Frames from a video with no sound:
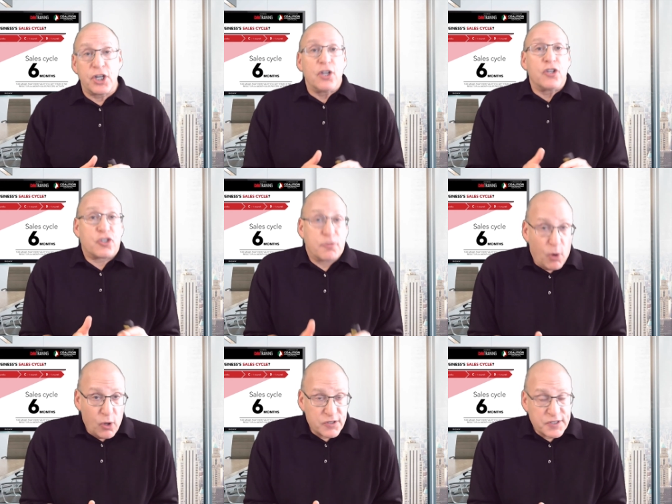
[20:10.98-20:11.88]

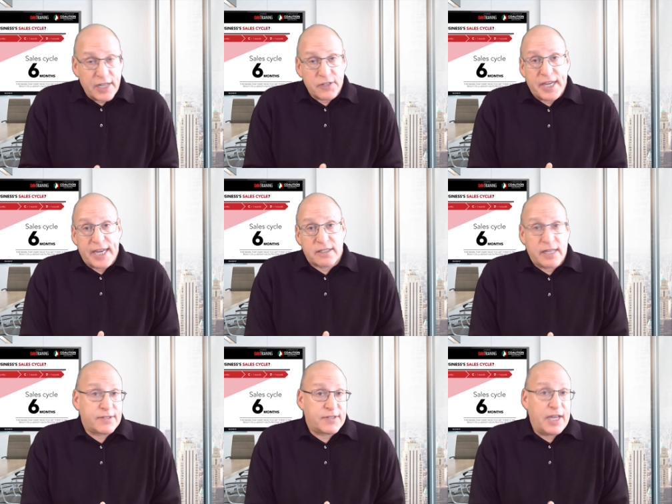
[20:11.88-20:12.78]
small sale takes,
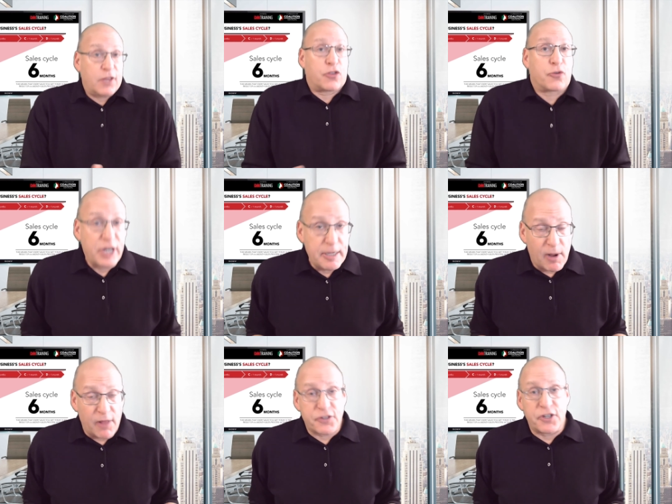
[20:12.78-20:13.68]
let's say, 3
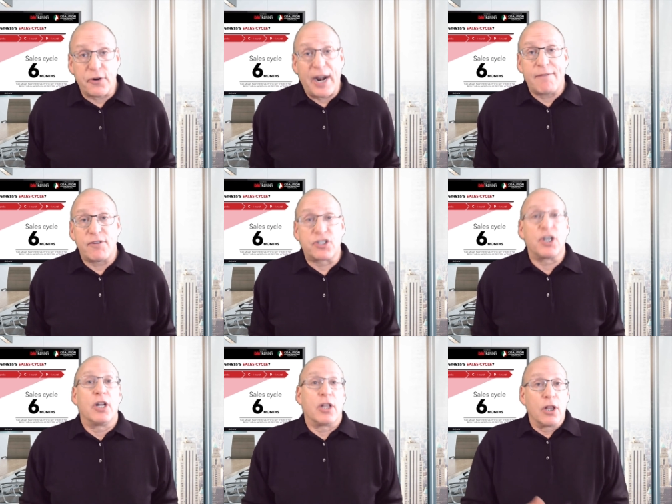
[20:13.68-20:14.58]
months, and your average
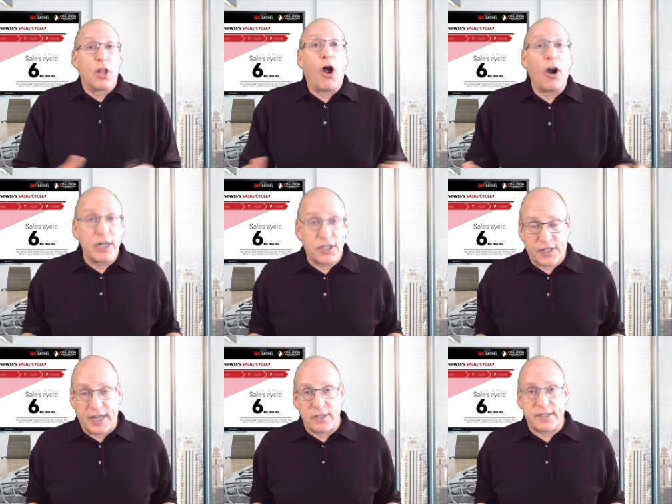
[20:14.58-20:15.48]
large
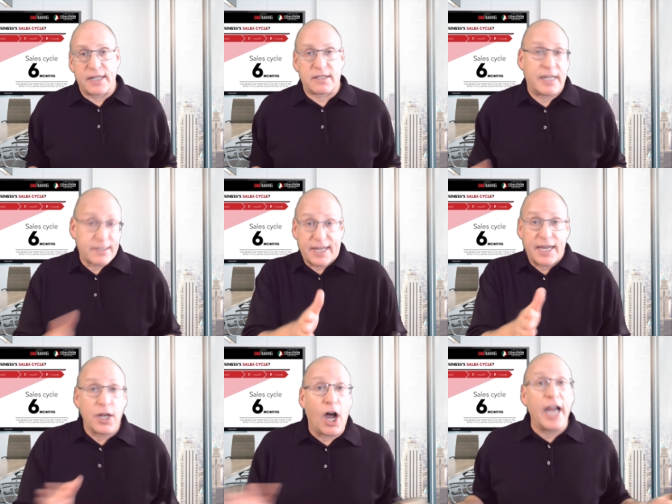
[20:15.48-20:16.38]
sale takes, let's say,
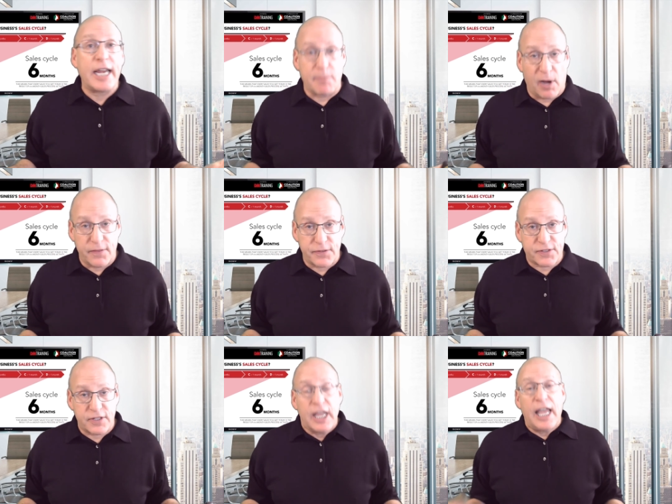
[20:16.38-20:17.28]
9 months.
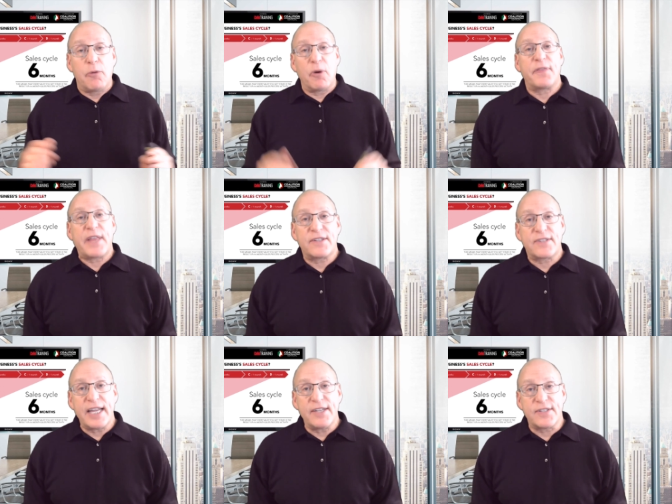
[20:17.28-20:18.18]
And what that
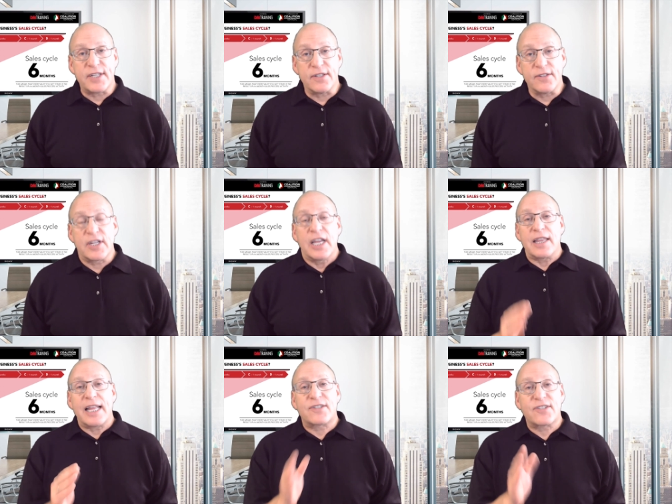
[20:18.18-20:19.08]
says is,
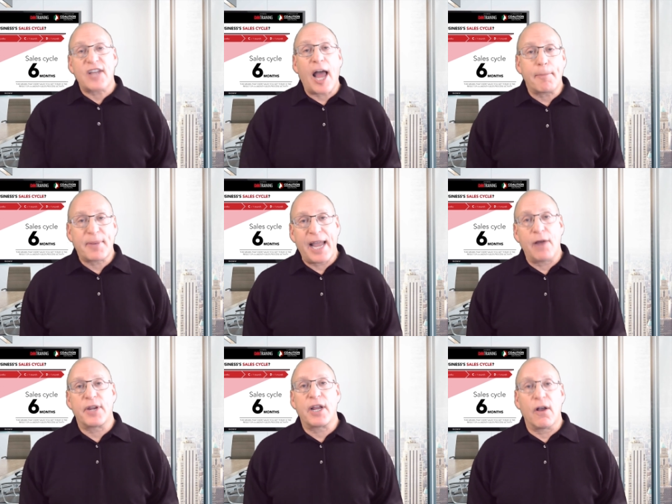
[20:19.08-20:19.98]
let's stop
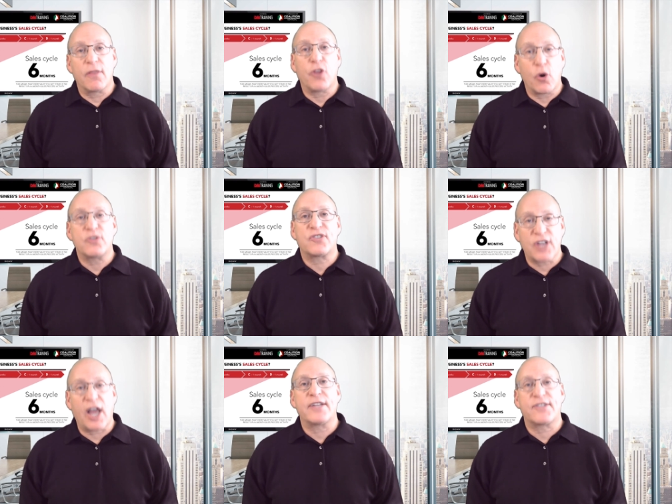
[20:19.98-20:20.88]
counting on those
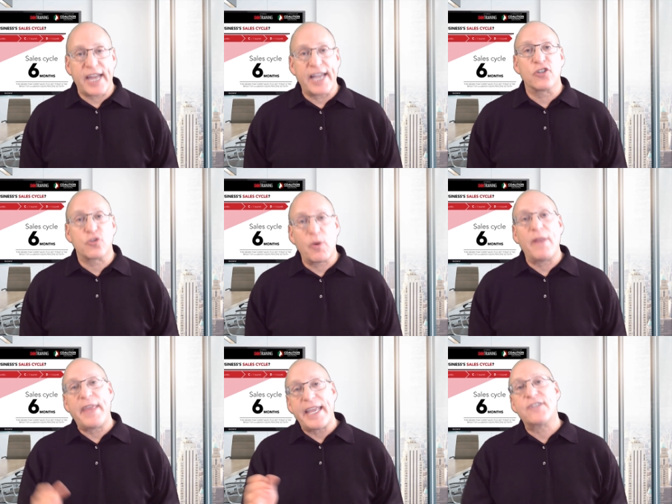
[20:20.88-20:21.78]
size sales when
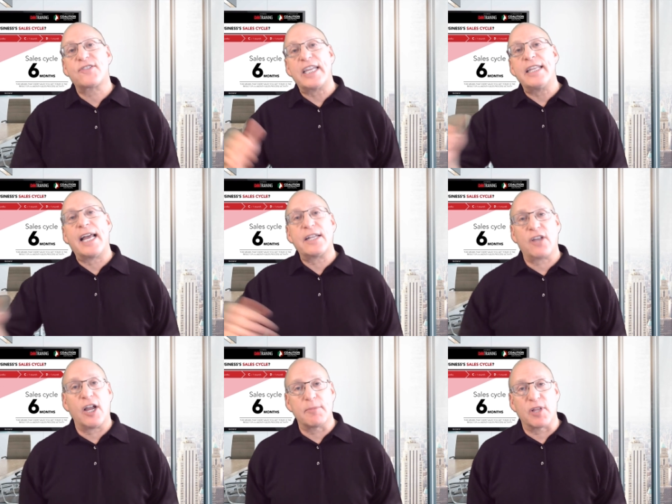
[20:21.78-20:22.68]
they exceed that
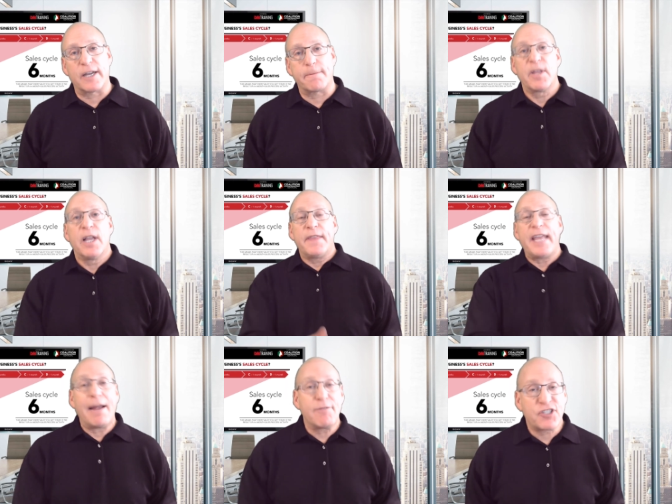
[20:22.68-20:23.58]
timeline. The
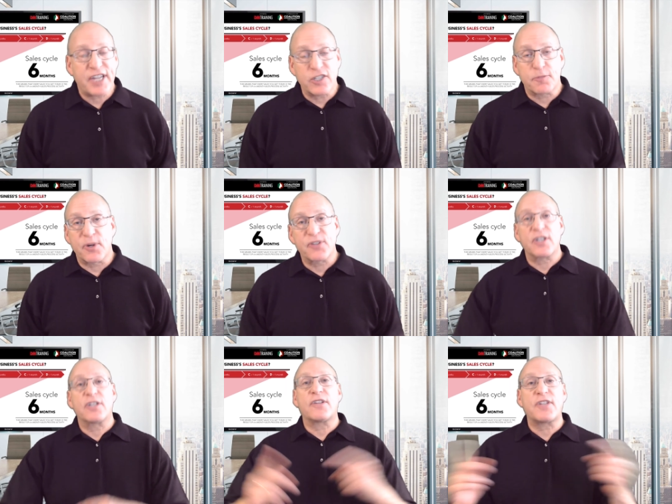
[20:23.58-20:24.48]
average salesperson
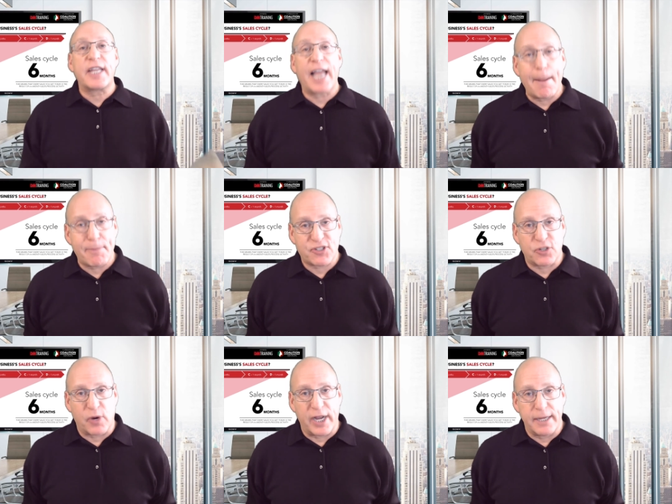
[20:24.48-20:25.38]
does it the opposite way.